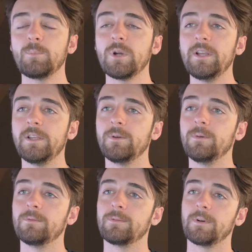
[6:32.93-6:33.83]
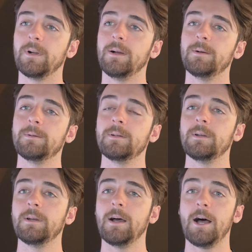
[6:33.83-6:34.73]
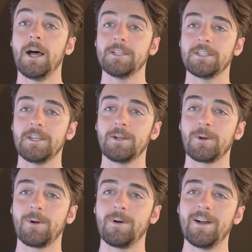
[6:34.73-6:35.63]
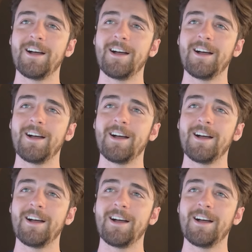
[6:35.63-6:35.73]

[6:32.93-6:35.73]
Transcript: Pretty cute for a husky girl.